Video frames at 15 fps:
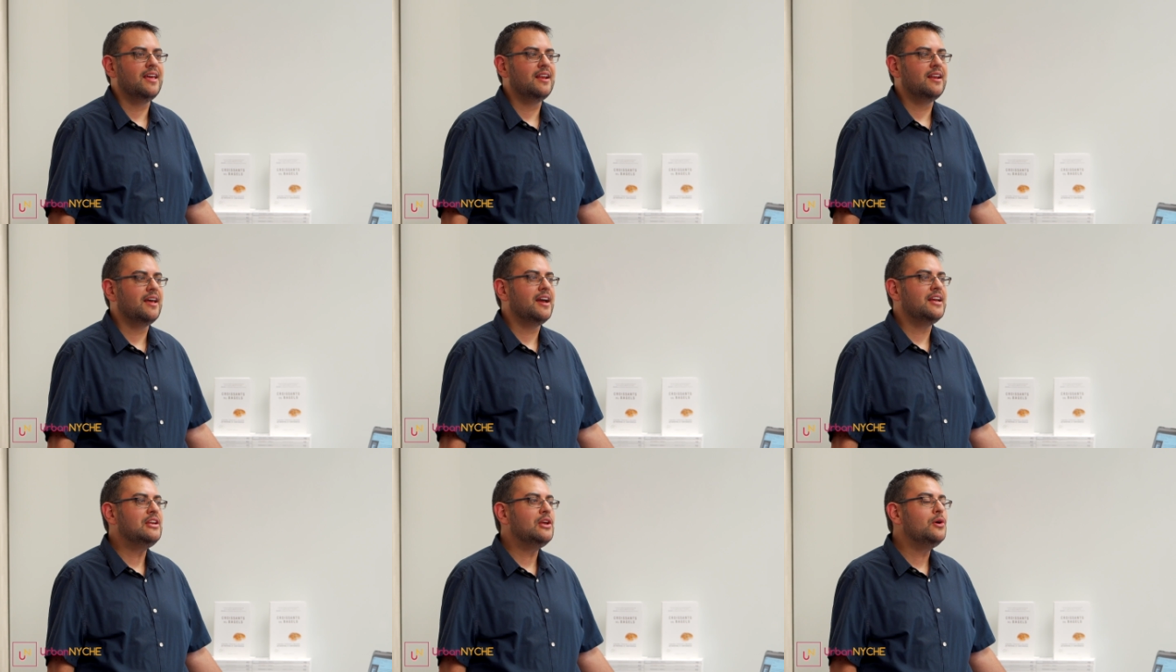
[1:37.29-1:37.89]
And
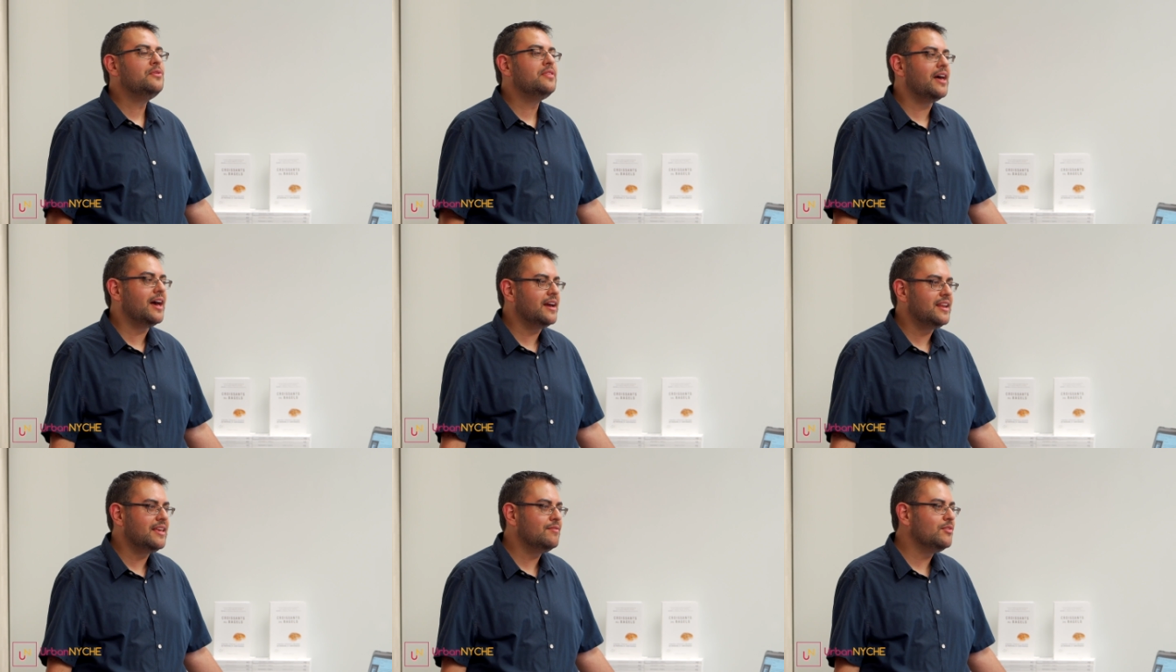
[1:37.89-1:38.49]
I know
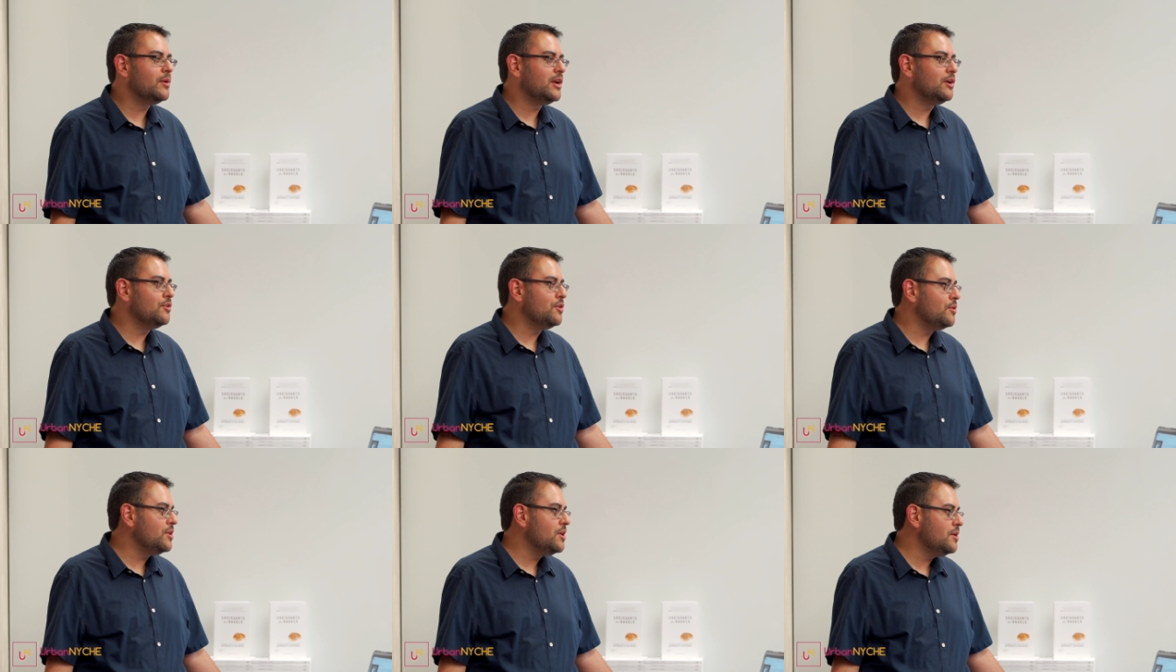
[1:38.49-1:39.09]
that even though I
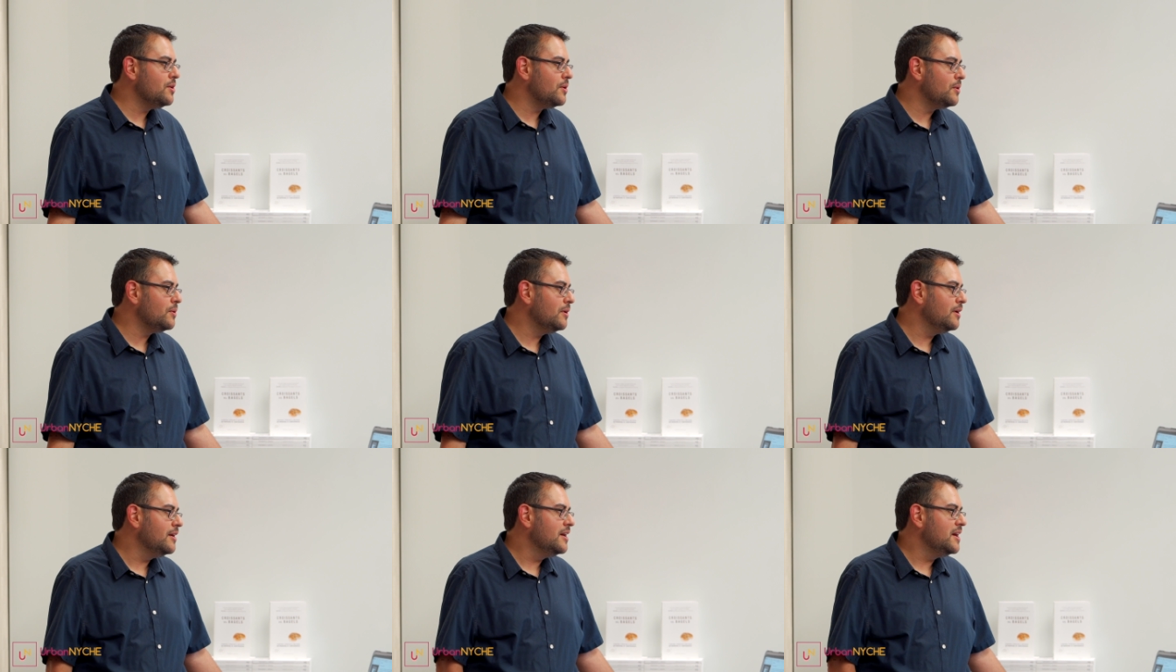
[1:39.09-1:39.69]
don't know you,